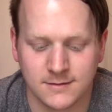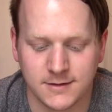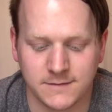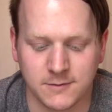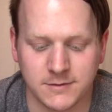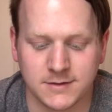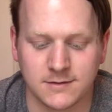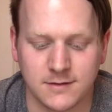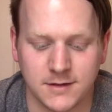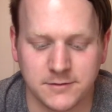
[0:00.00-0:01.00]
If I win the
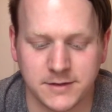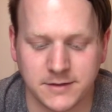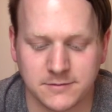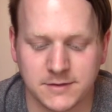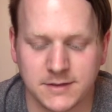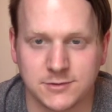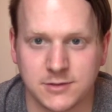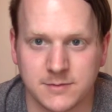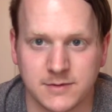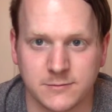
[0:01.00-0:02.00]
lottery, I don't need a
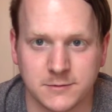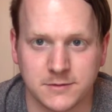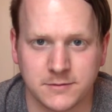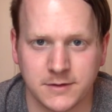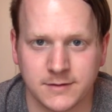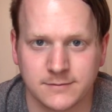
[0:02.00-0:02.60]
job anymore, do I?